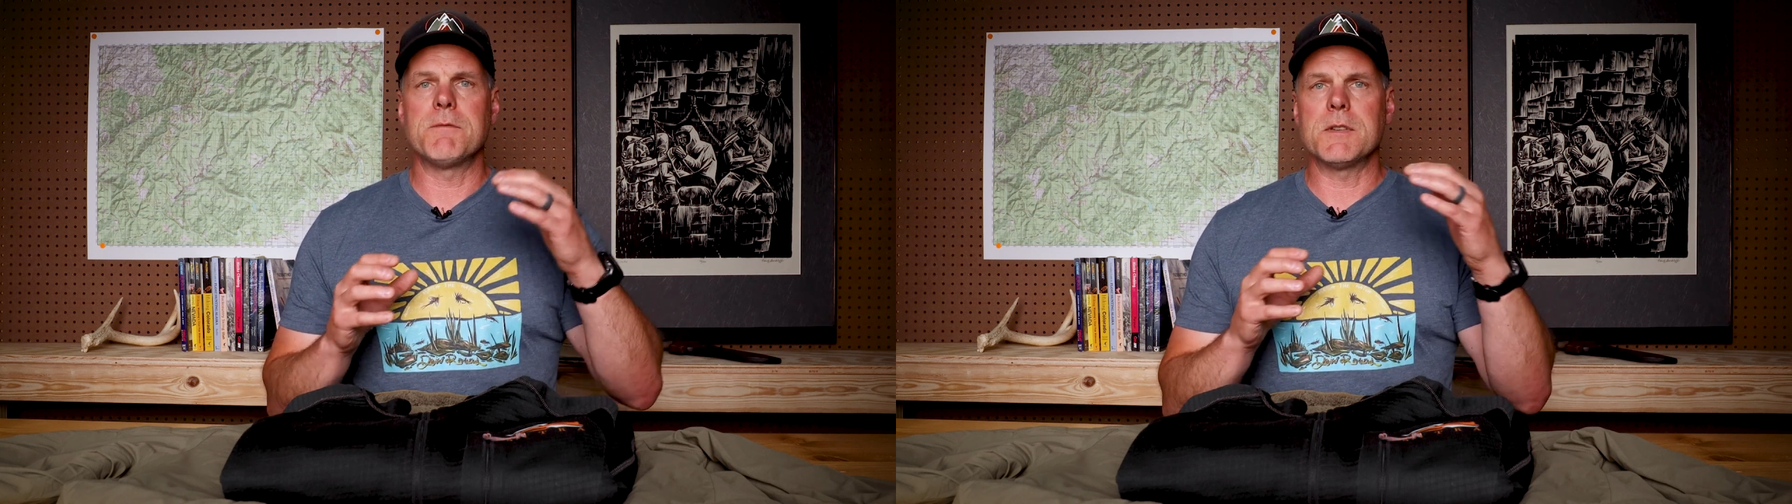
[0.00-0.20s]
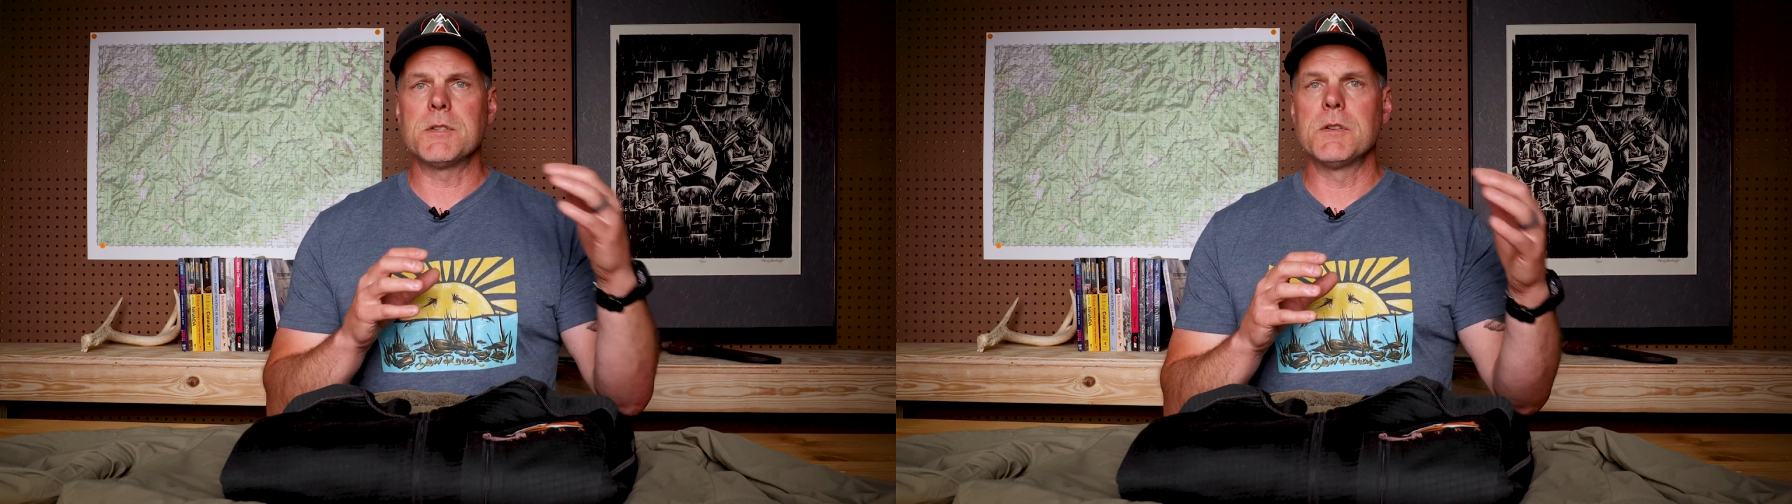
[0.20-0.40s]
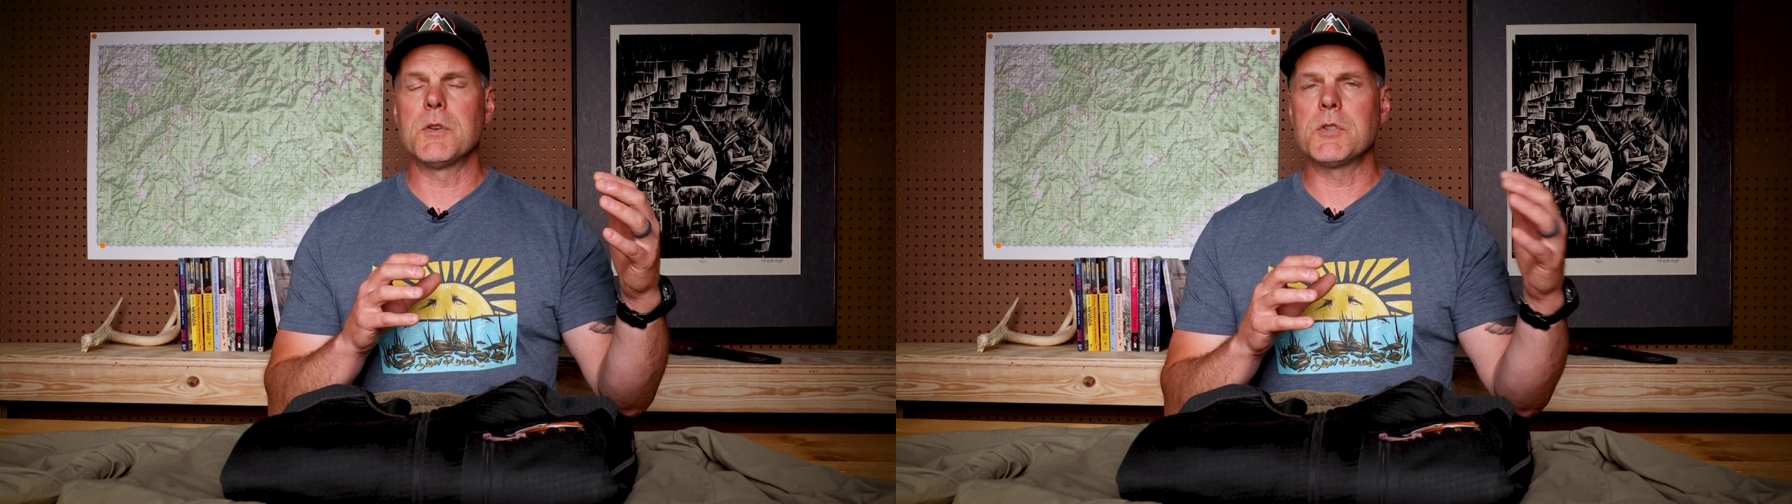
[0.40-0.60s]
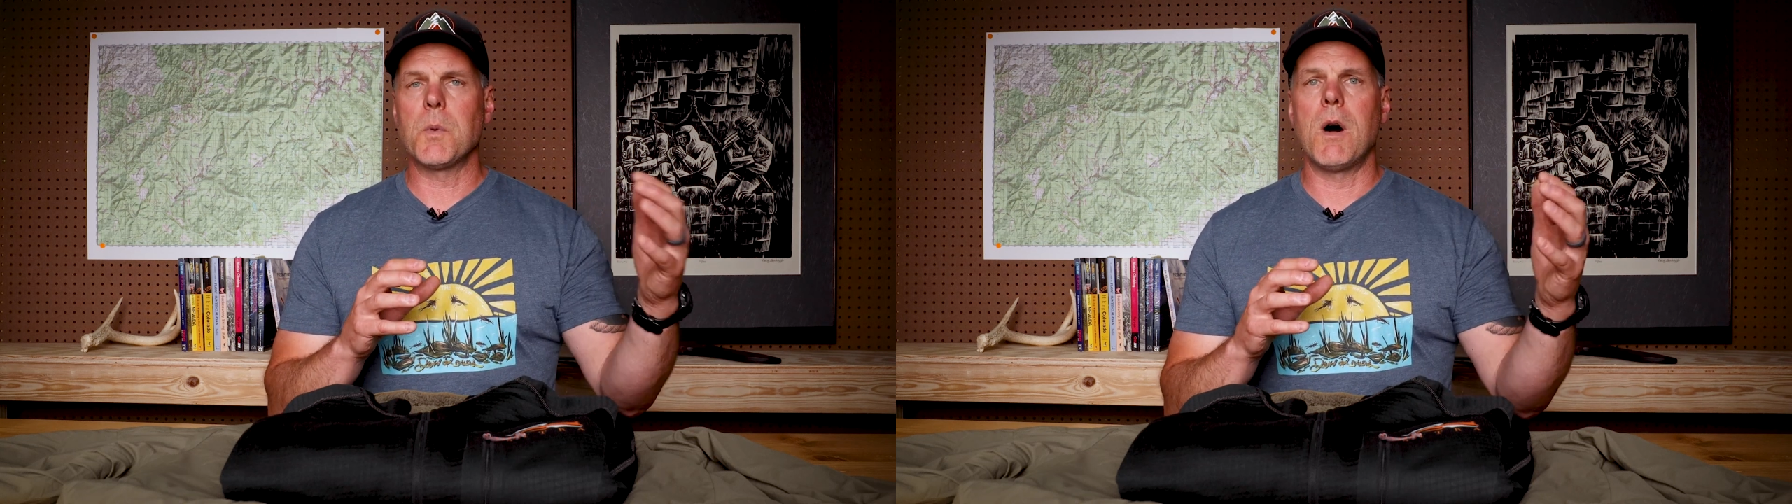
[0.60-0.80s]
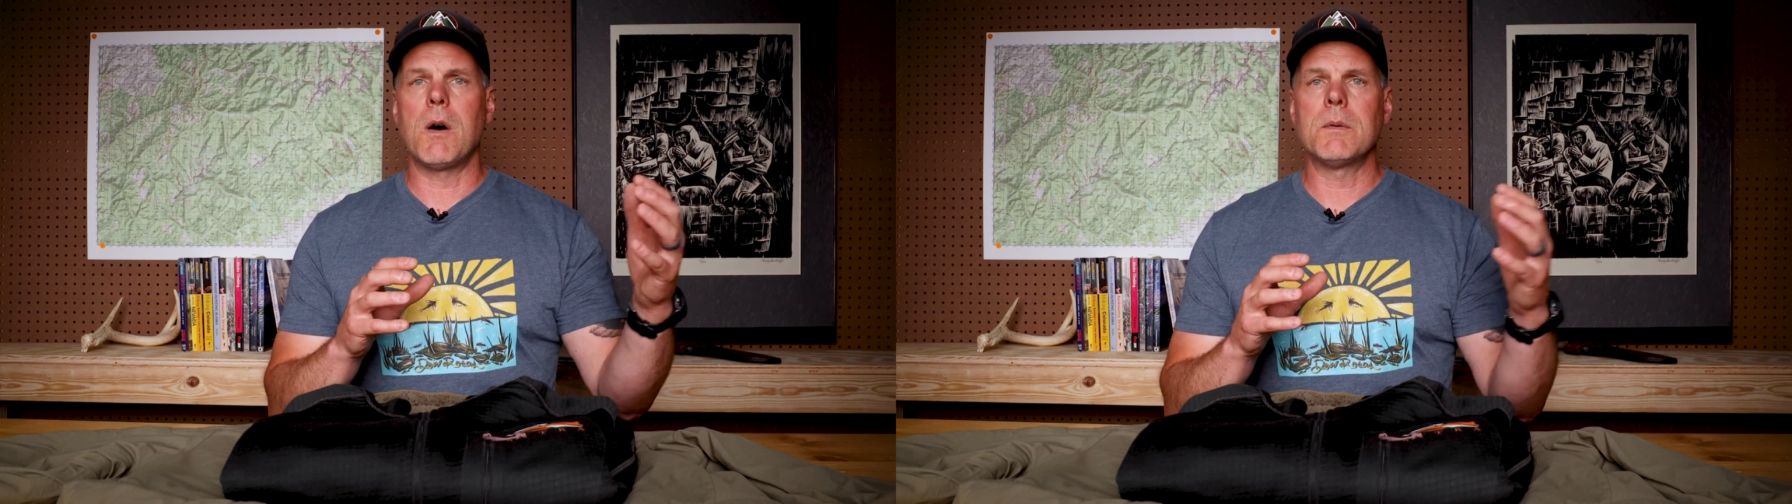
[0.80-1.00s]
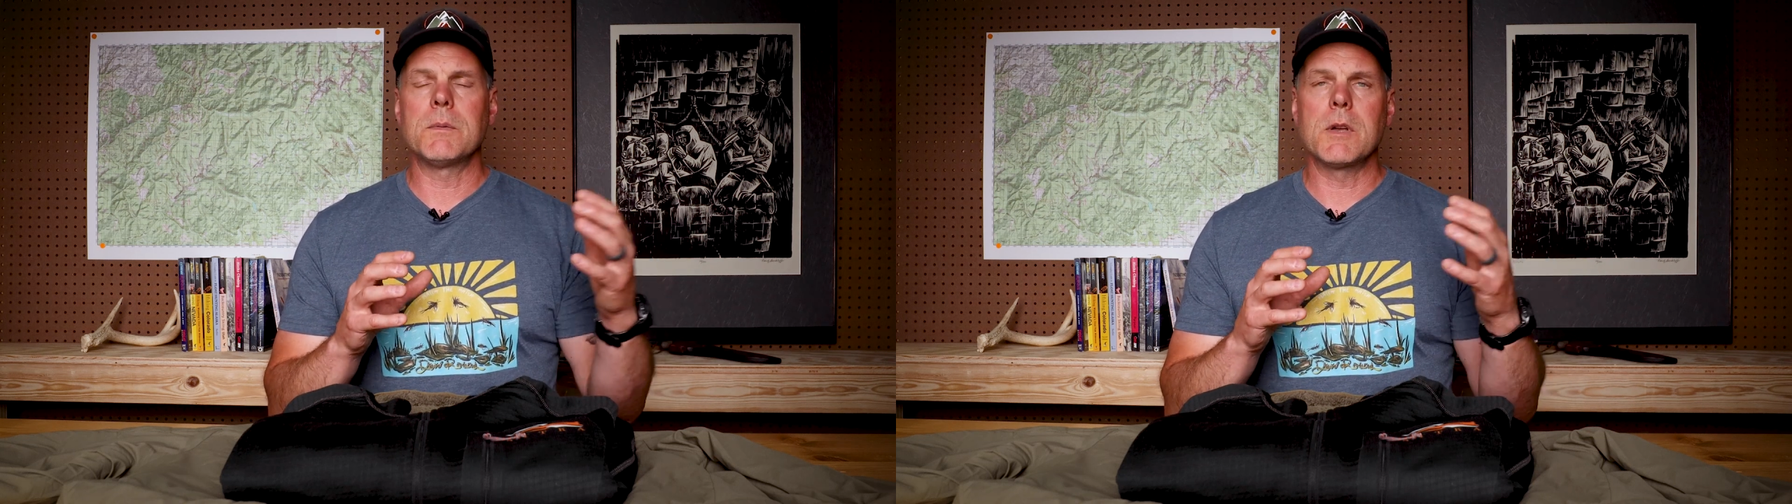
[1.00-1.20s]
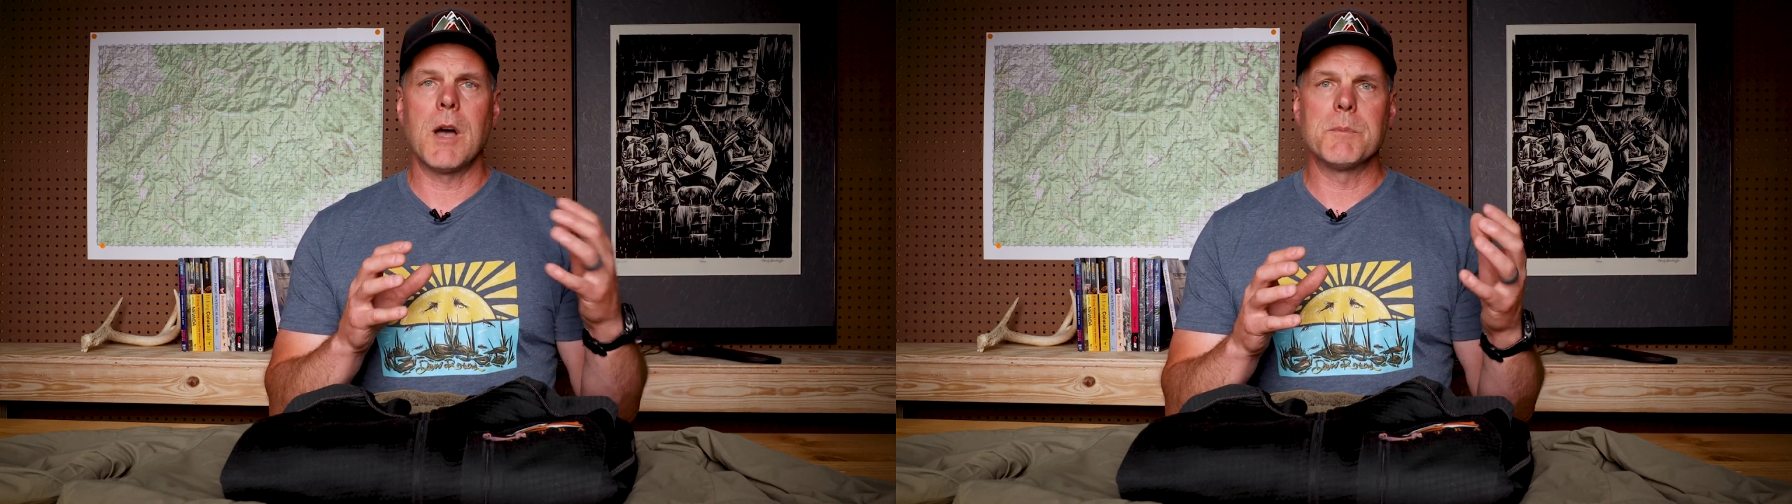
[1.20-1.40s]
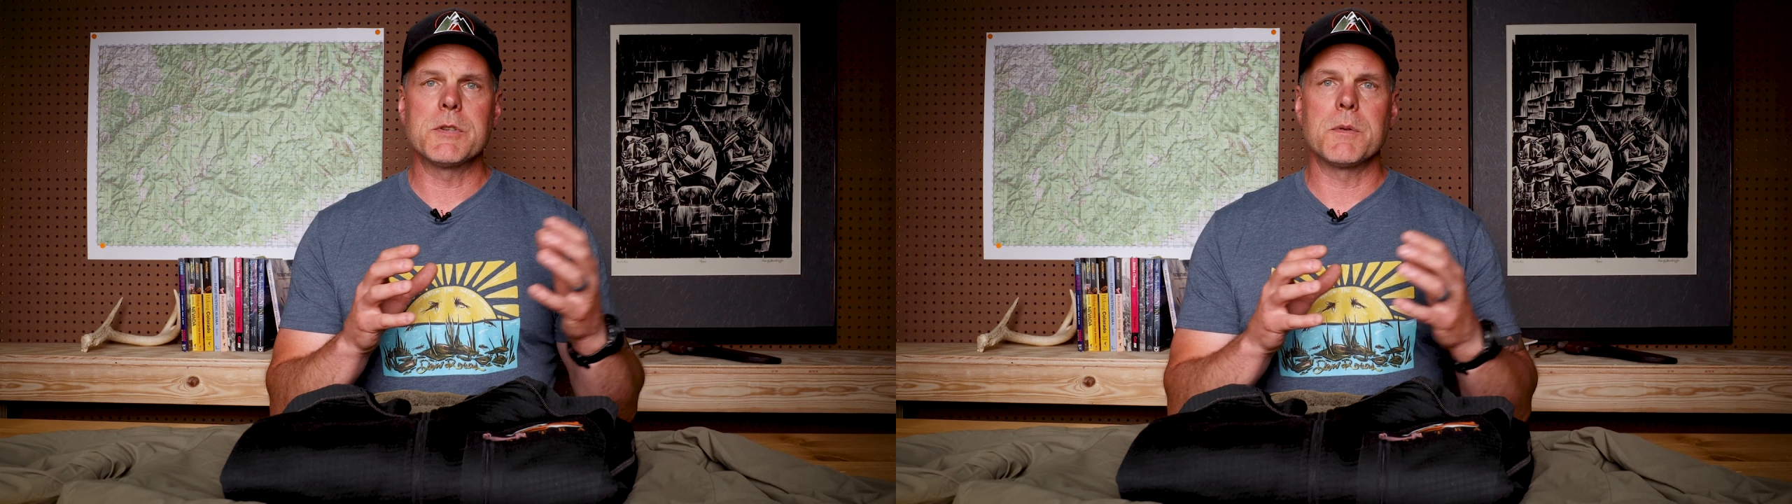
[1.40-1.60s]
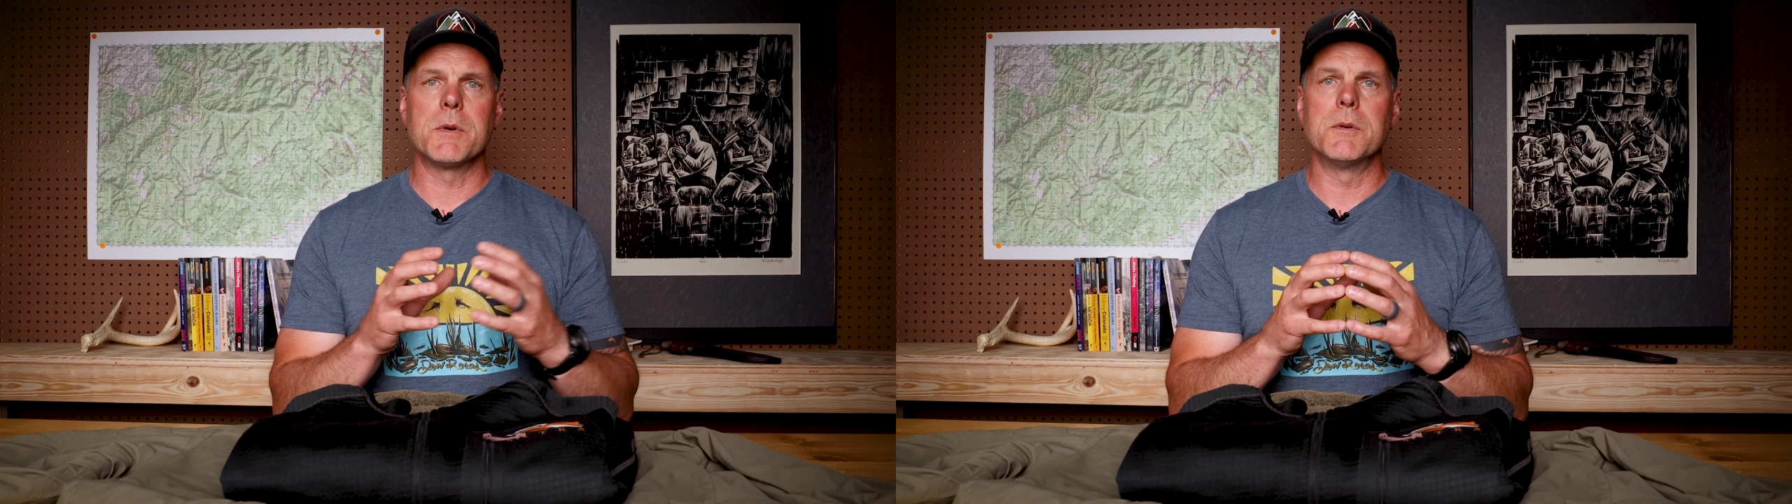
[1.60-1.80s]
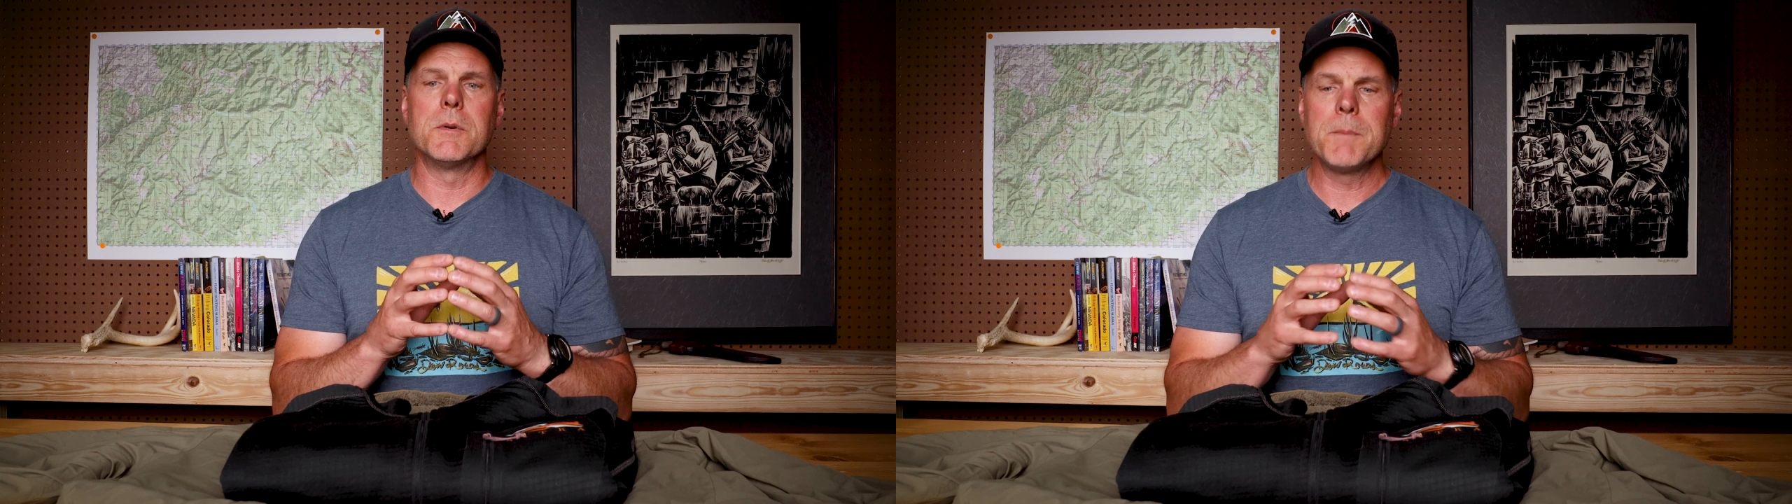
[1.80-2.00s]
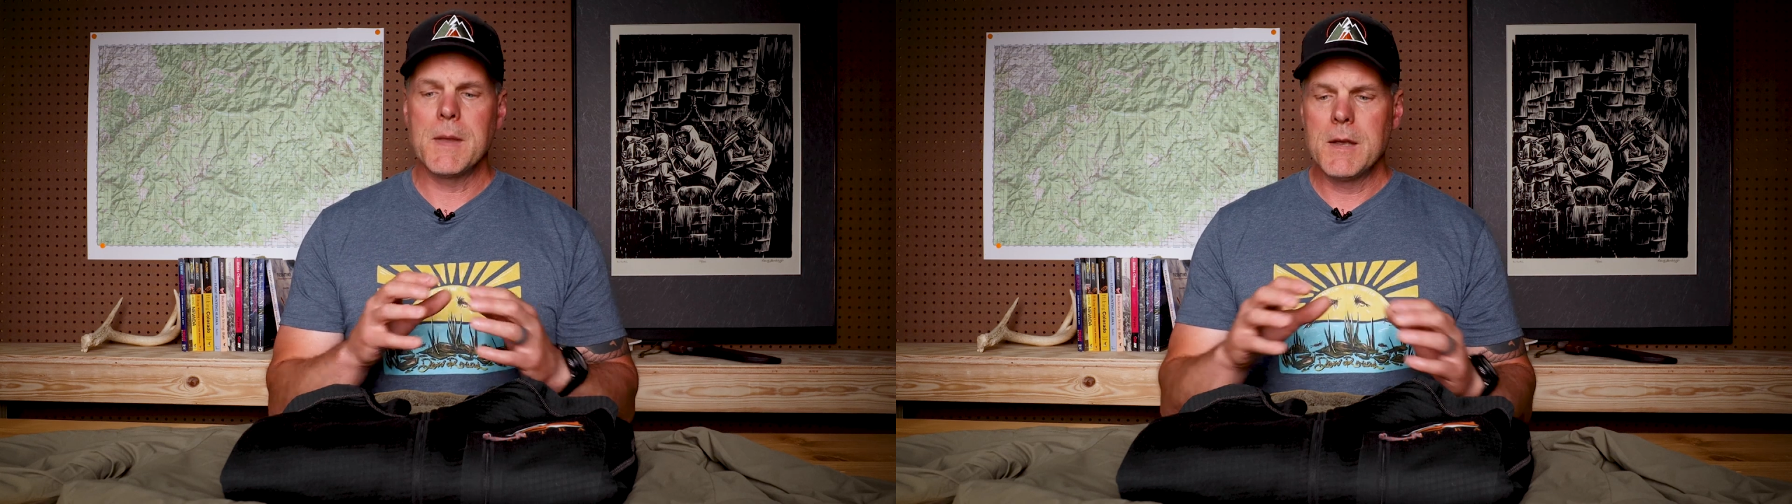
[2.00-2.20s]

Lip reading: if a snow squall comes through,